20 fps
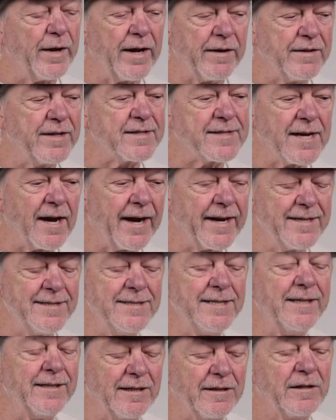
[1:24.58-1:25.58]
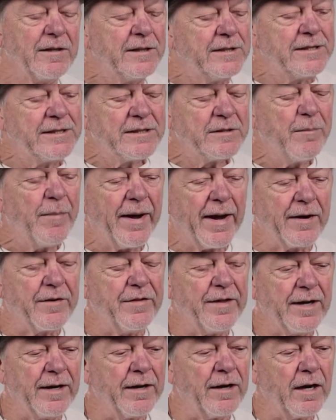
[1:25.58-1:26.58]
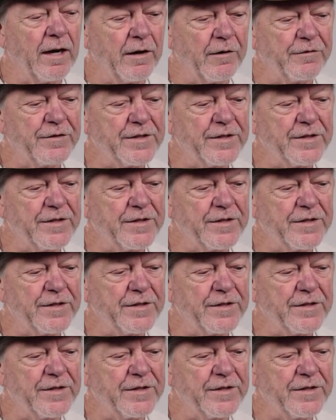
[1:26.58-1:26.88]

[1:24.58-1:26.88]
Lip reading: had this idea back then of